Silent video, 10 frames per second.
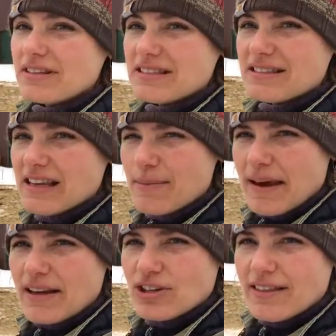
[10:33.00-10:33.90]
the same
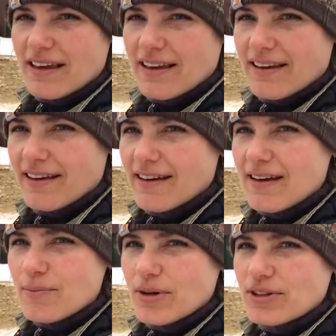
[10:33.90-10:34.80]
age, I think.
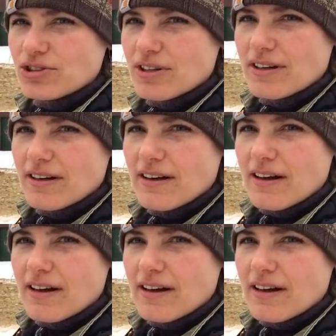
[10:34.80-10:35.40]
Pretty sure.